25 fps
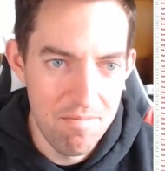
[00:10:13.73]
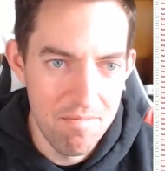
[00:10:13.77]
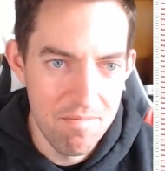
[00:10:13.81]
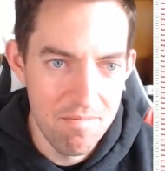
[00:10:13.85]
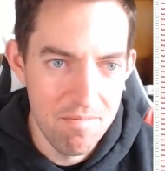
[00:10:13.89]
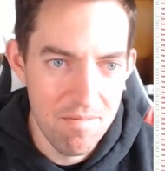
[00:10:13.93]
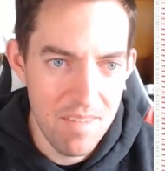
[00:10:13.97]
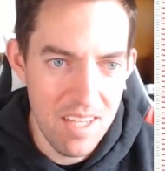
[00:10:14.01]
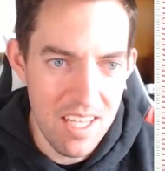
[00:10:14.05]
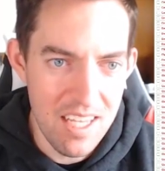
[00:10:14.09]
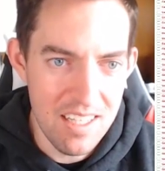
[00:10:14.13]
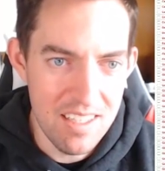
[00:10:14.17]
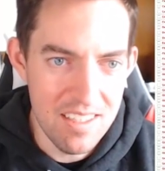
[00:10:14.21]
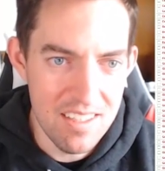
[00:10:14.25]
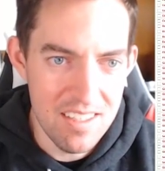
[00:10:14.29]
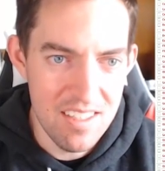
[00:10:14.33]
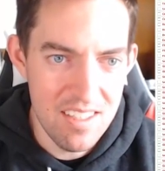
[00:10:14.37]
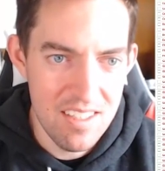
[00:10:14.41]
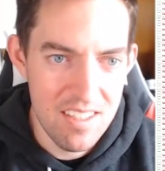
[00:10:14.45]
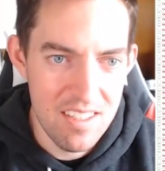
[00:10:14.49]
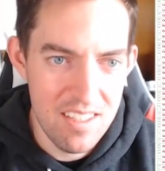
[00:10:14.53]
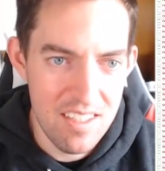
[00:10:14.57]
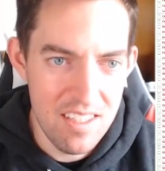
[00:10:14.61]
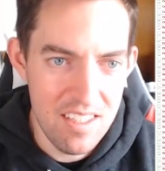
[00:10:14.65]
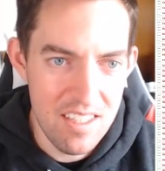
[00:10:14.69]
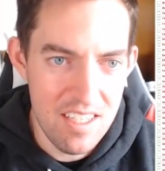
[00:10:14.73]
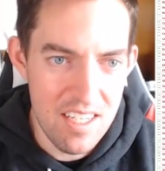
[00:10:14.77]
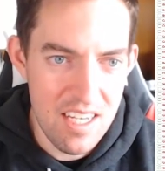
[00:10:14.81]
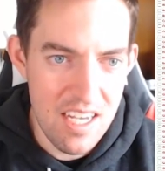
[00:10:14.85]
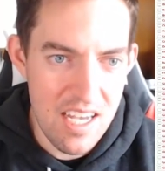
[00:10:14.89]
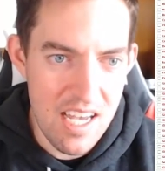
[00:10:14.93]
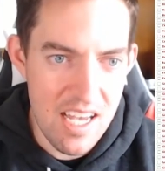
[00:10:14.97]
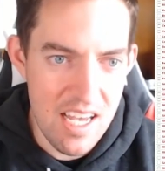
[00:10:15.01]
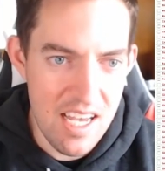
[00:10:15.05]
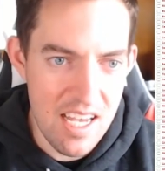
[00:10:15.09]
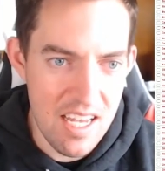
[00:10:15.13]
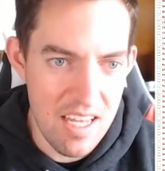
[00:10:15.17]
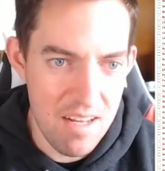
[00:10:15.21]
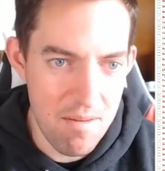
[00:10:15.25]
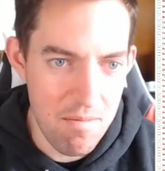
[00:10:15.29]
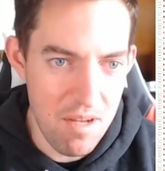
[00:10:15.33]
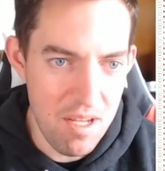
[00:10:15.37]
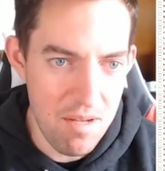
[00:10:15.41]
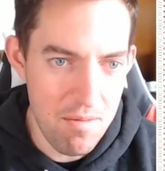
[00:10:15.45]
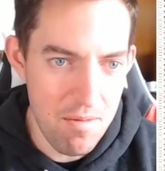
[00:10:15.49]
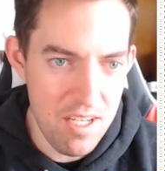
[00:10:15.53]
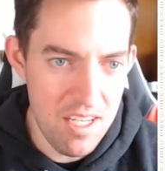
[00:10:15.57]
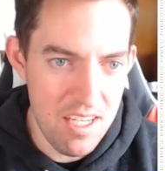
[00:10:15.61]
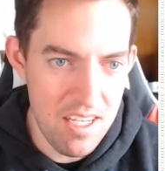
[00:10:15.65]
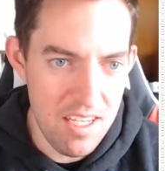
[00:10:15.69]
Instead,
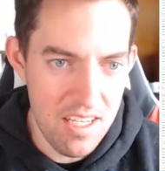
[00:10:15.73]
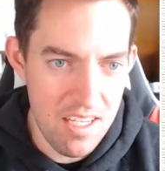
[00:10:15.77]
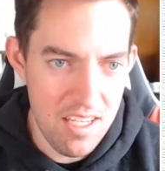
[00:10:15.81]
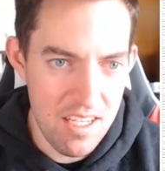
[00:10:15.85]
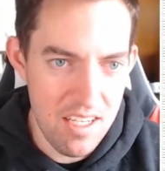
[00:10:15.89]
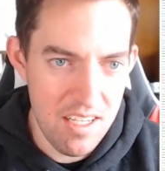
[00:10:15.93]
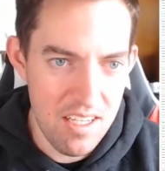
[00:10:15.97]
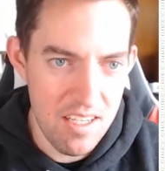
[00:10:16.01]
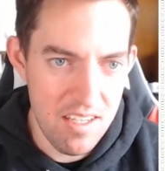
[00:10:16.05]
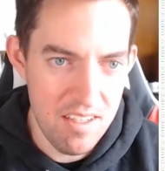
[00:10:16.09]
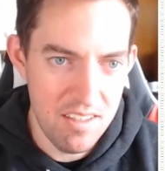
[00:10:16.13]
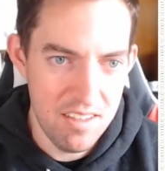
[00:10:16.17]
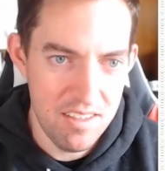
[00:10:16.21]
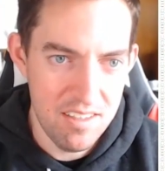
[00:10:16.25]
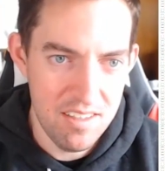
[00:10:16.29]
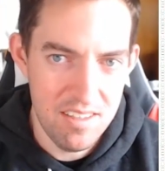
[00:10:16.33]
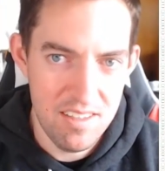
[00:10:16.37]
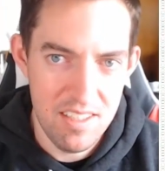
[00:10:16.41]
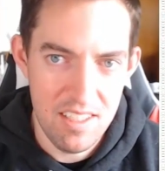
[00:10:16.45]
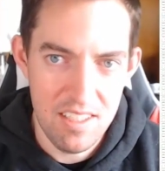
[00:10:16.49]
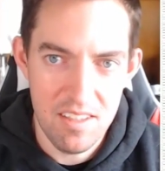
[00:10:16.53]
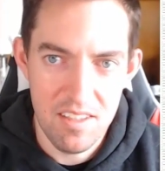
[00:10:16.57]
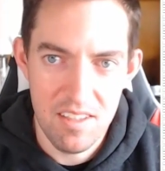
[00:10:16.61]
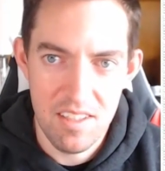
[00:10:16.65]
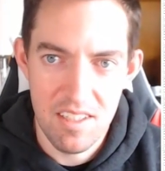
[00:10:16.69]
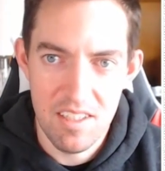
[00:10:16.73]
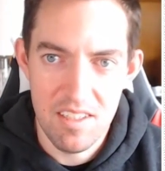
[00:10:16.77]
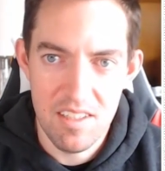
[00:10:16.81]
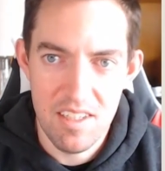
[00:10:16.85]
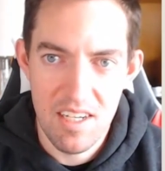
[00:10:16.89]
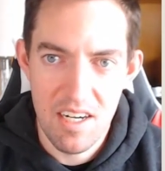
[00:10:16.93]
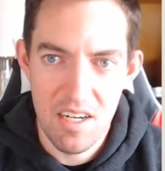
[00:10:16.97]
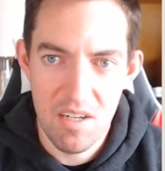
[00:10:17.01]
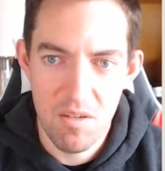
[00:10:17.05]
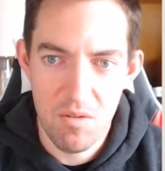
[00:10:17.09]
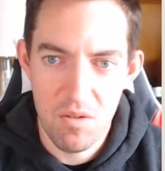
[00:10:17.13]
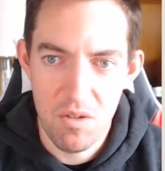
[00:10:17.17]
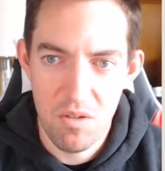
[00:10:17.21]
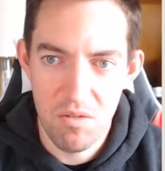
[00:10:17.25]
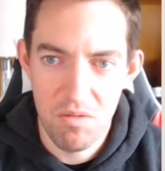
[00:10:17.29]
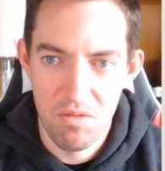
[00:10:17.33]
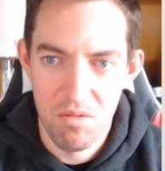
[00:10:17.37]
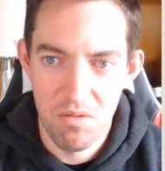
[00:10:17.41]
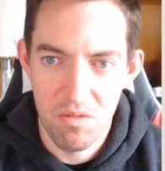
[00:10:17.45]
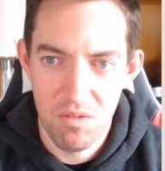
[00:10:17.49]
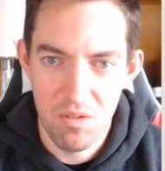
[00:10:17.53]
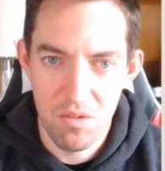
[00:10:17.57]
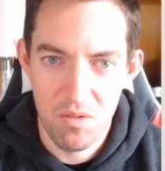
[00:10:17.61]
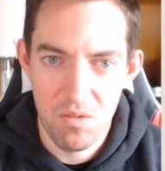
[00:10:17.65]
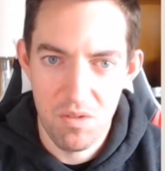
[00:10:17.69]
maybe let's take a look at a
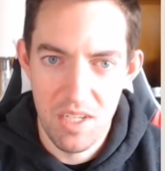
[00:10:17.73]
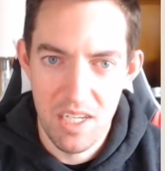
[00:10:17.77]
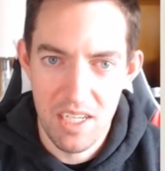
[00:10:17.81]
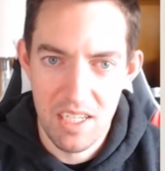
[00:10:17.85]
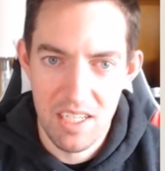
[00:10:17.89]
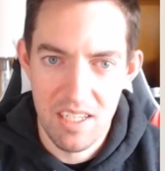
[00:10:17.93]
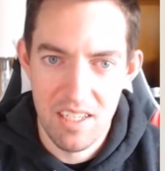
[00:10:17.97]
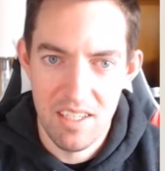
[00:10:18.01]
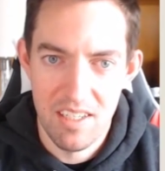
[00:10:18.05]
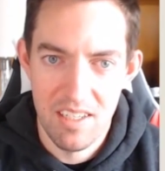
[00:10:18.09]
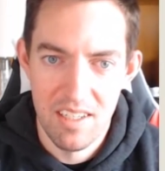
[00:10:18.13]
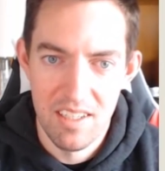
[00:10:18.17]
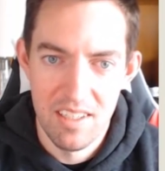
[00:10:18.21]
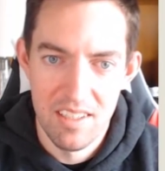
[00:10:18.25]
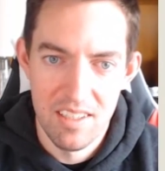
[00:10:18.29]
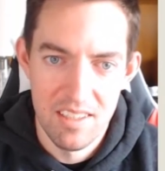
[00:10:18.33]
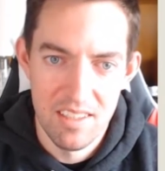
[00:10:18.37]
direwolf real quick.